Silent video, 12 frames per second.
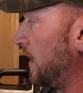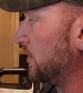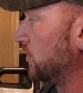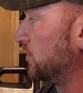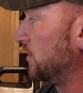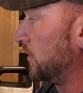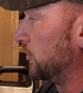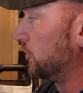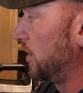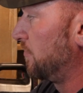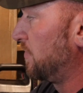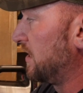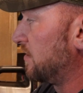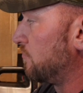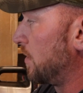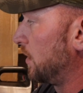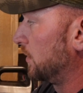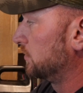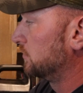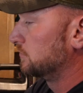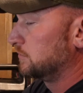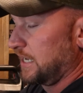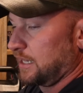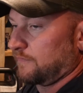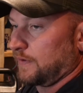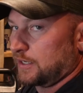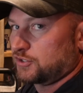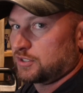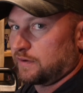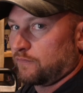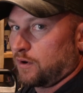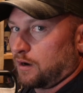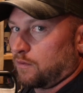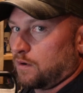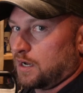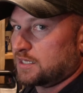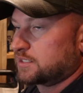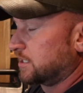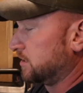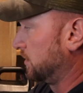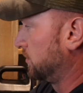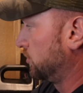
I just took a Sharpie and marked the elevation of where it was because it